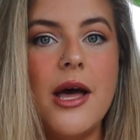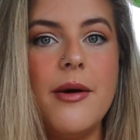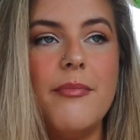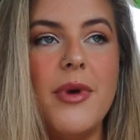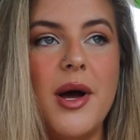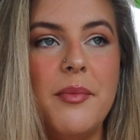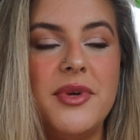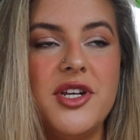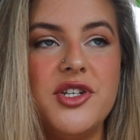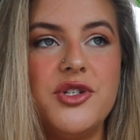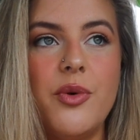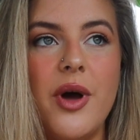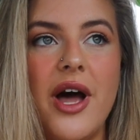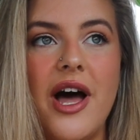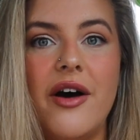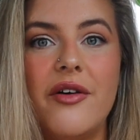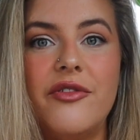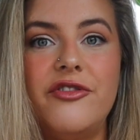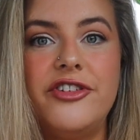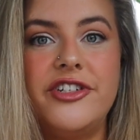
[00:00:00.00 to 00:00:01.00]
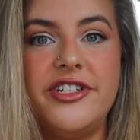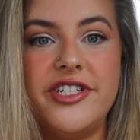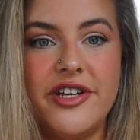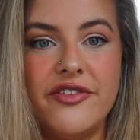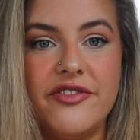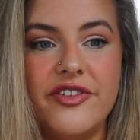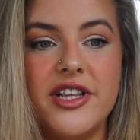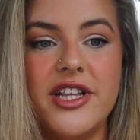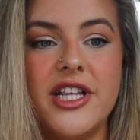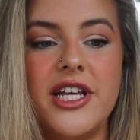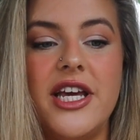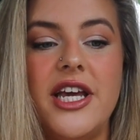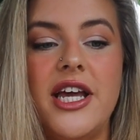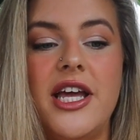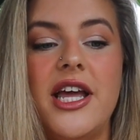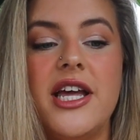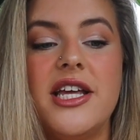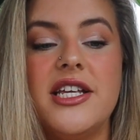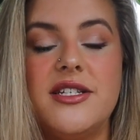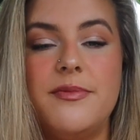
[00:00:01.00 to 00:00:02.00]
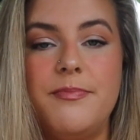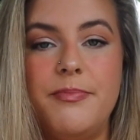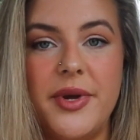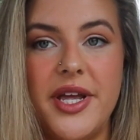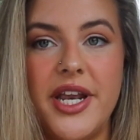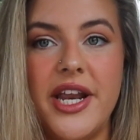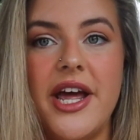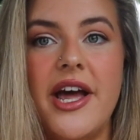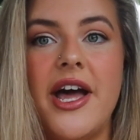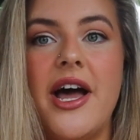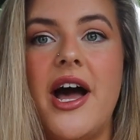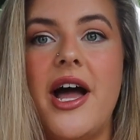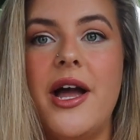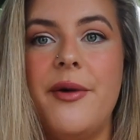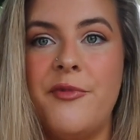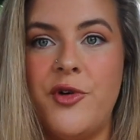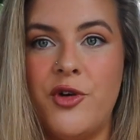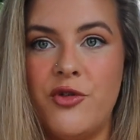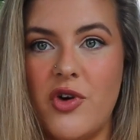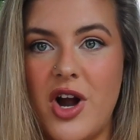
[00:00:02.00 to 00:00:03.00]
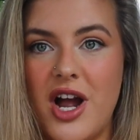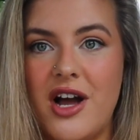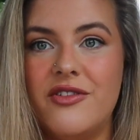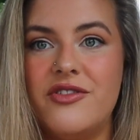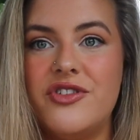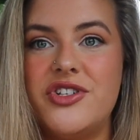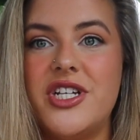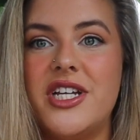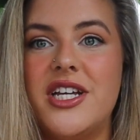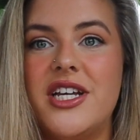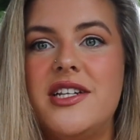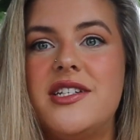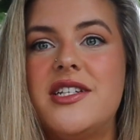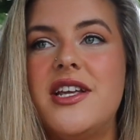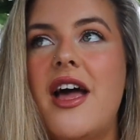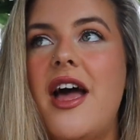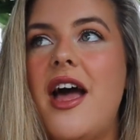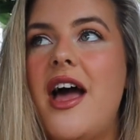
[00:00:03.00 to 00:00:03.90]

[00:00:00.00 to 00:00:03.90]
my mental health definitely is better. I'm grounded.